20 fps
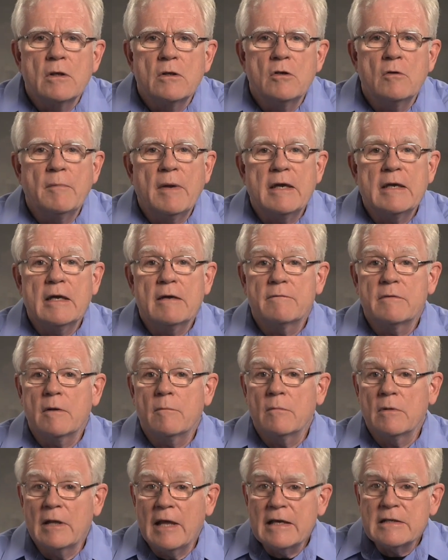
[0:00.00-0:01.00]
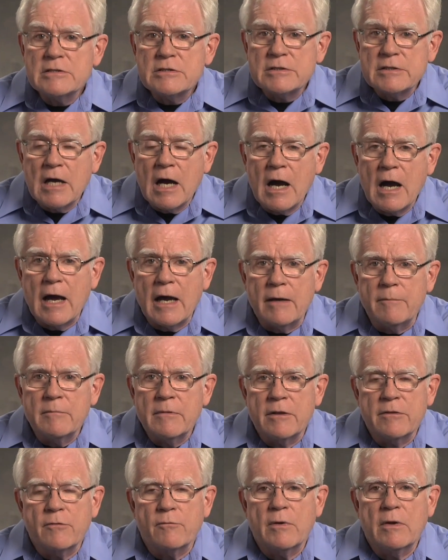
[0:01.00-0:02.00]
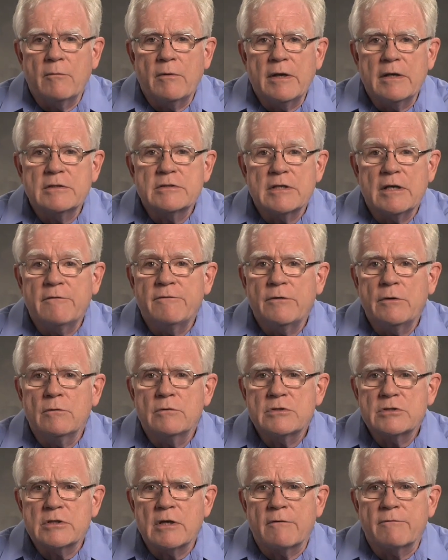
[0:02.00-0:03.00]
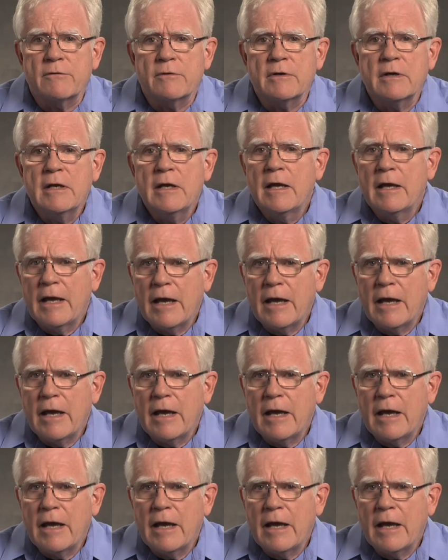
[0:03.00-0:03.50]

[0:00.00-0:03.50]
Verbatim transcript: You may give them less time than three weeks if you suffer